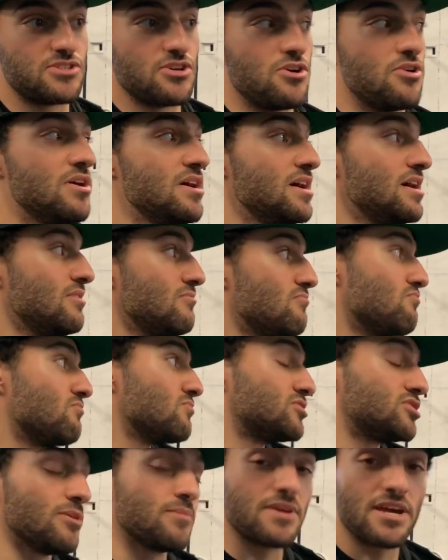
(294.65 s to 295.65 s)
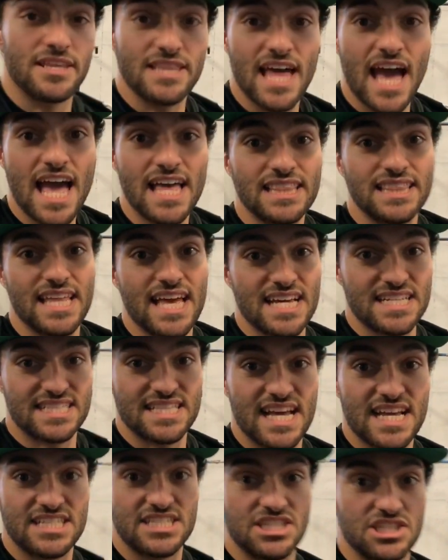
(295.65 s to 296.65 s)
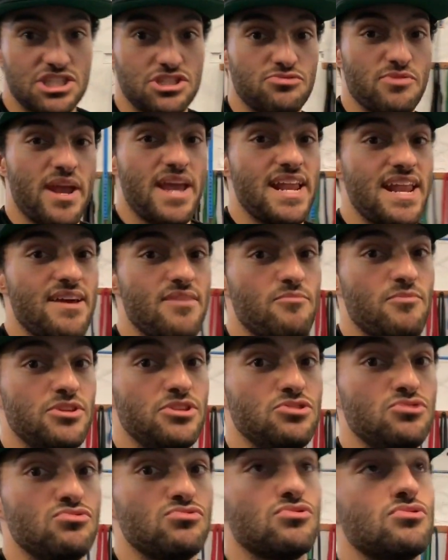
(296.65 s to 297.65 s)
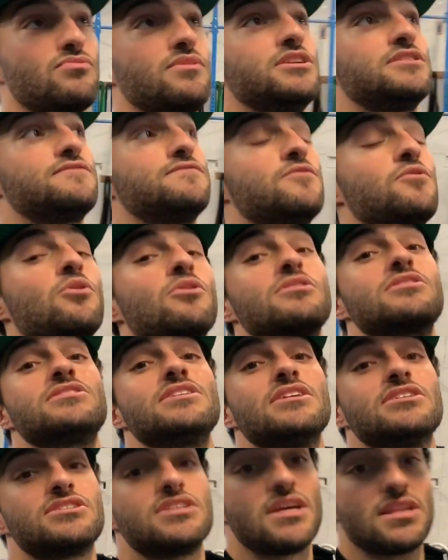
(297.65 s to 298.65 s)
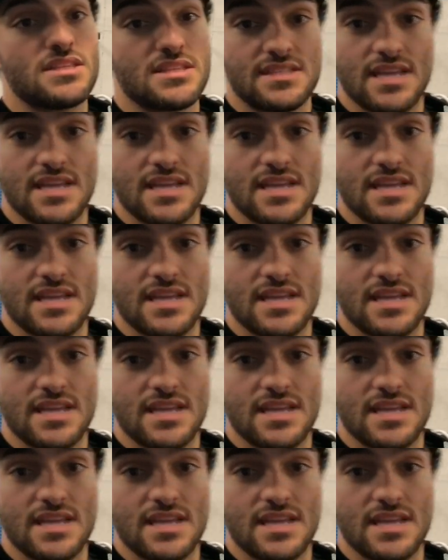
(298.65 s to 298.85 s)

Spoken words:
So jumping on that, legs nice and straight when you reach full extension at the